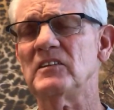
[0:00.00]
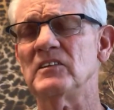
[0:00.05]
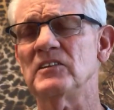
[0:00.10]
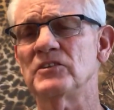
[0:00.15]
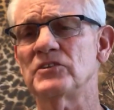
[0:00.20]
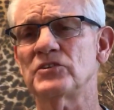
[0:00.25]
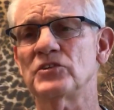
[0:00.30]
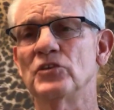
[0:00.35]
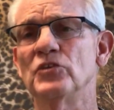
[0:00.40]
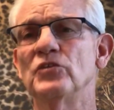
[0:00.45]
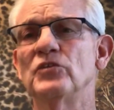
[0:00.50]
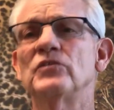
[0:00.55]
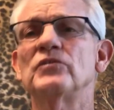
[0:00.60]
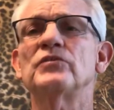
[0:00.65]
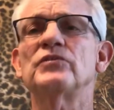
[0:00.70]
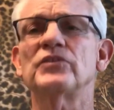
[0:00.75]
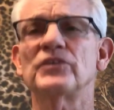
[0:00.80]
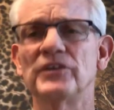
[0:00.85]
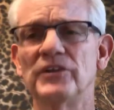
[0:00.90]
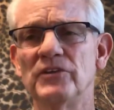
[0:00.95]
so
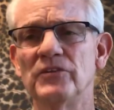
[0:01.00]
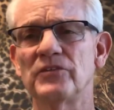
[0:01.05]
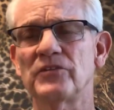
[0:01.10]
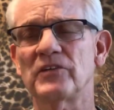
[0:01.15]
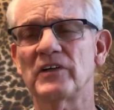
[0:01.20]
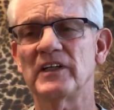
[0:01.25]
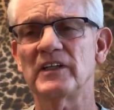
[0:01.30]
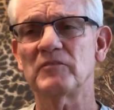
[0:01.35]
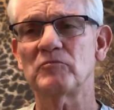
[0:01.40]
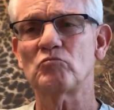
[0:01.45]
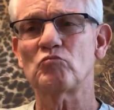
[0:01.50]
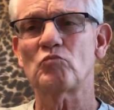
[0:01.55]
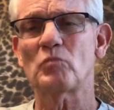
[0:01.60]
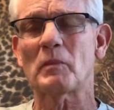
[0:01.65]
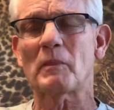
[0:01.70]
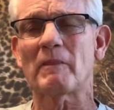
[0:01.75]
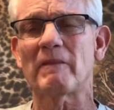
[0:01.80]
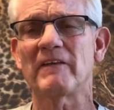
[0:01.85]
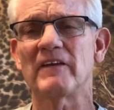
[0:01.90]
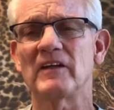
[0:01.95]
for you, friend,
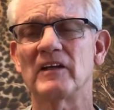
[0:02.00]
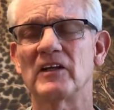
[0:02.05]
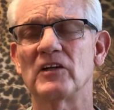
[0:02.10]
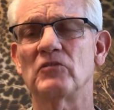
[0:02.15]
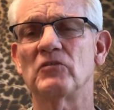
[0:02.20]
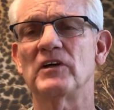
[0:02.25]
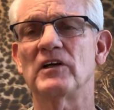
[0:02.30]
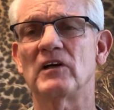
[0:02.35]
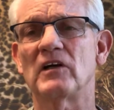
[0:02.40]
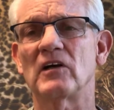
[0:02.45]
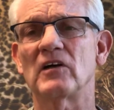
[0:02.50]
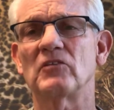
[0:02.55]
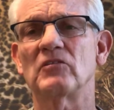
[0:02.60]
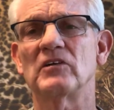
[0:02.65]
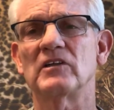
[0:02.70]
here we are.